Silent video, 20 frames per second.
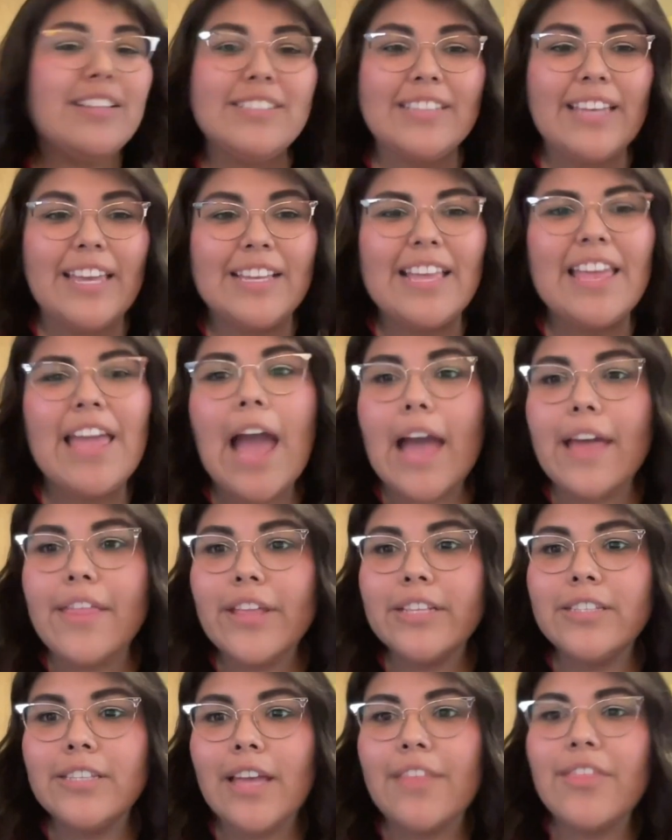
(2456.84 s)
it's yeah,
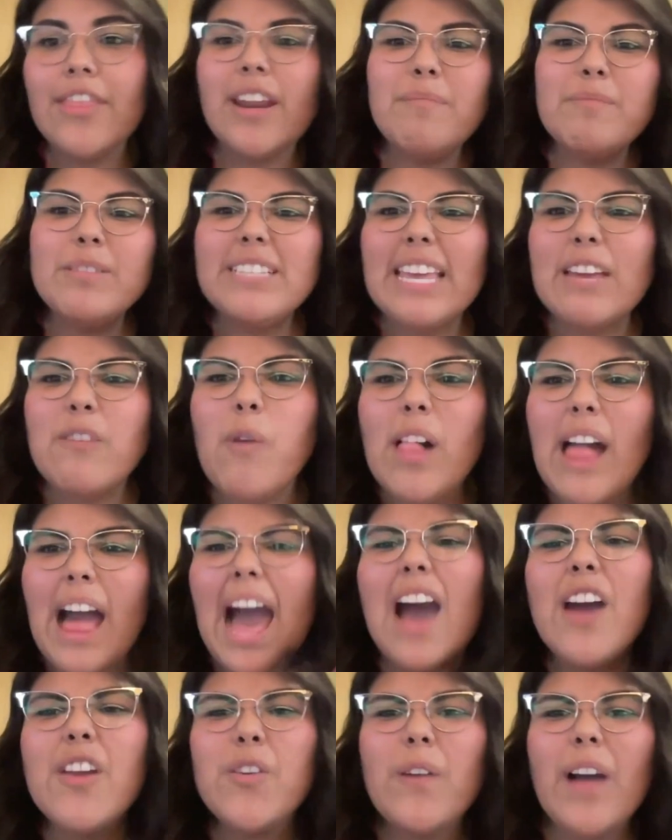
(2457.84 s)
and then I'm just like, well,
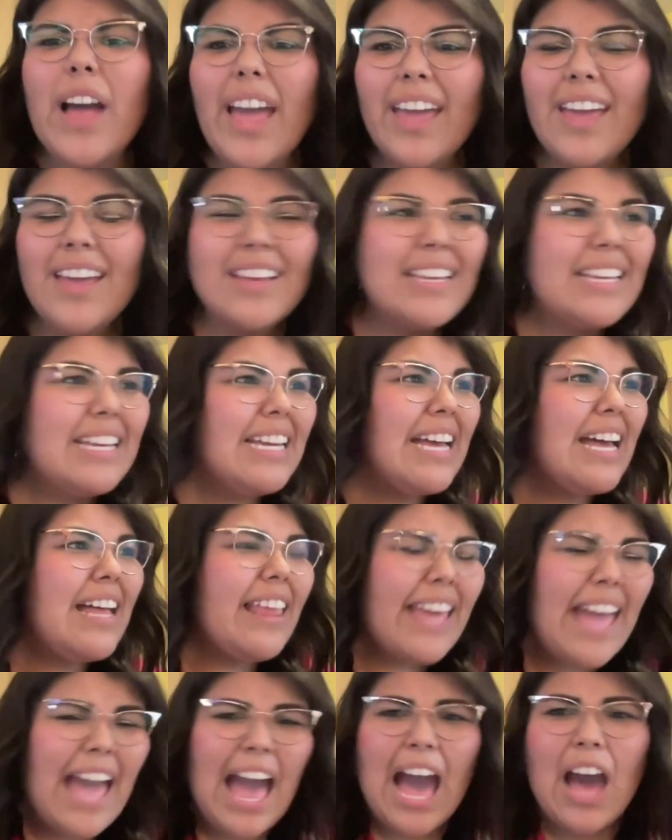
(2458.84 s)
how do I
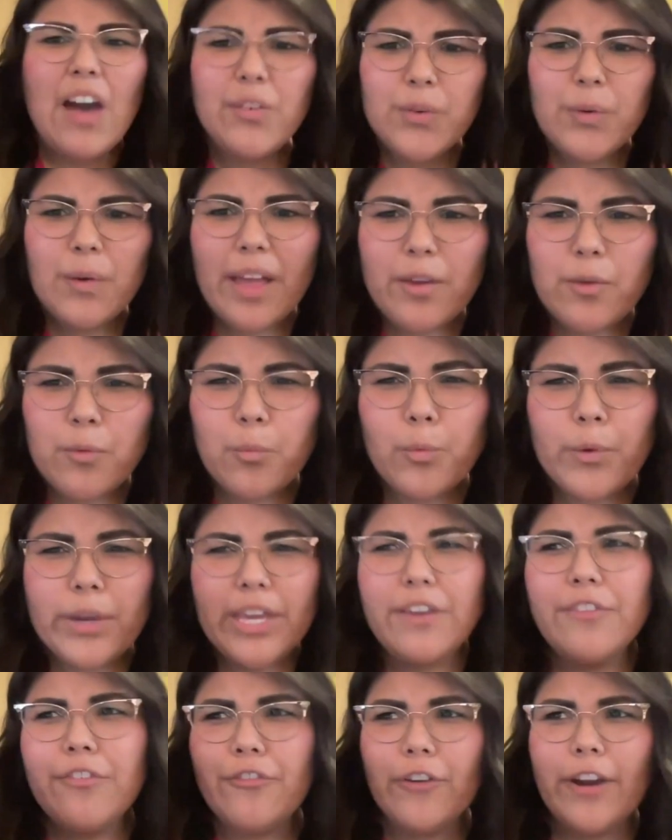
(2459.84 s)

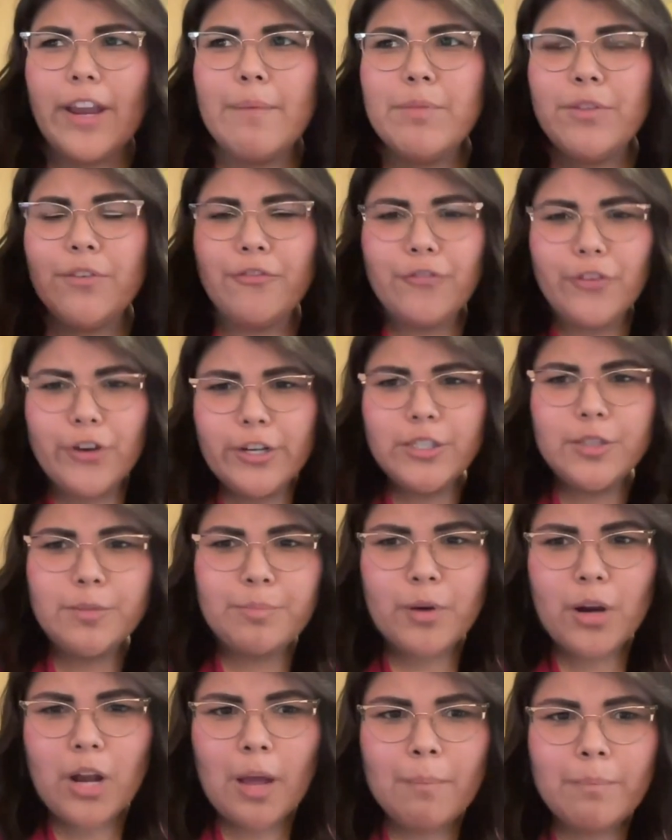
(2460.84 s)
reframe the
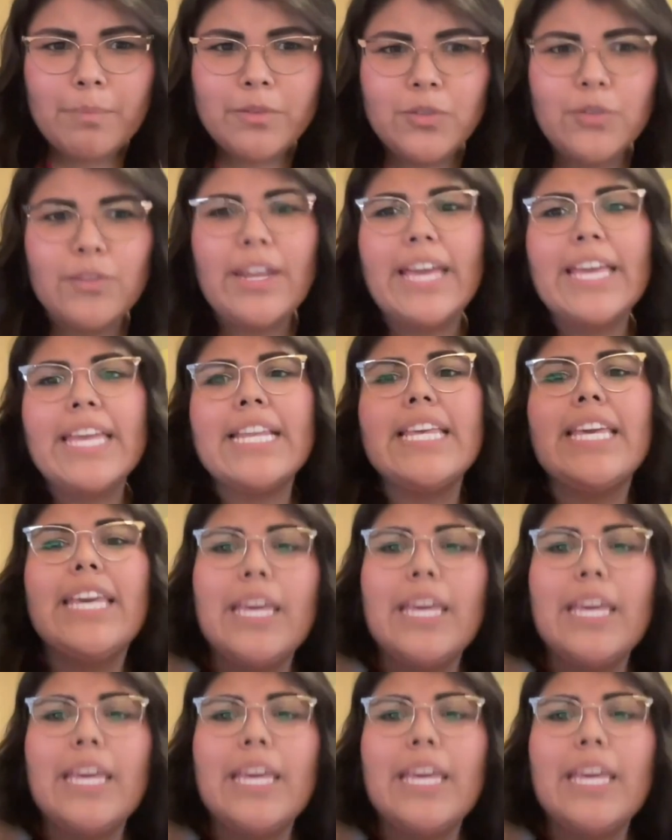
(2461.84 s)
first prompt so that I can